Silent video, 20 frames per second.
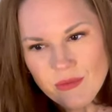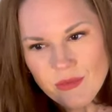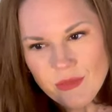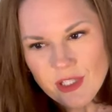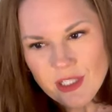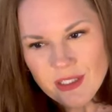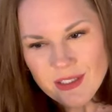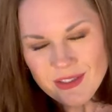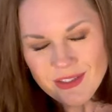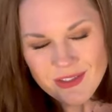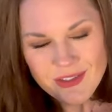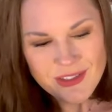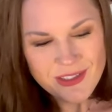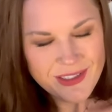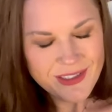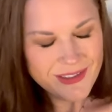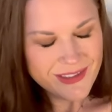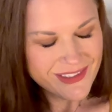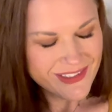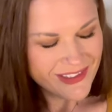Ashes to
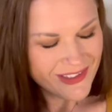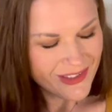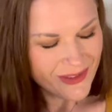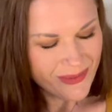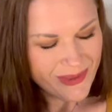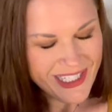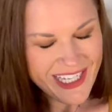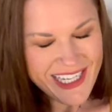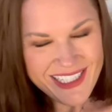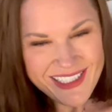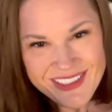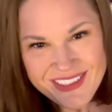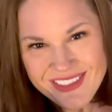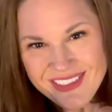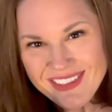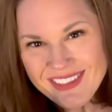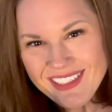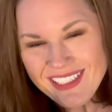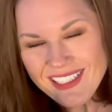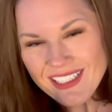
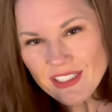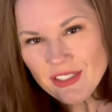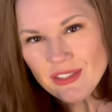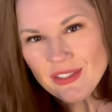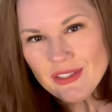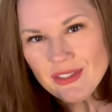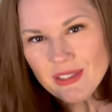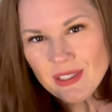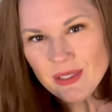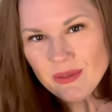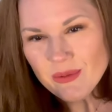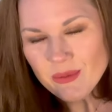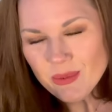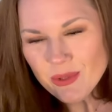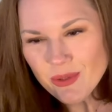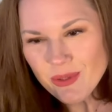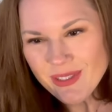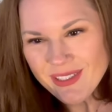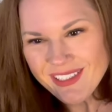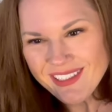Ashes, David
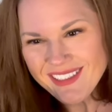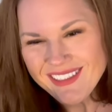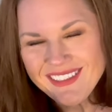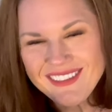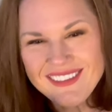Bowie.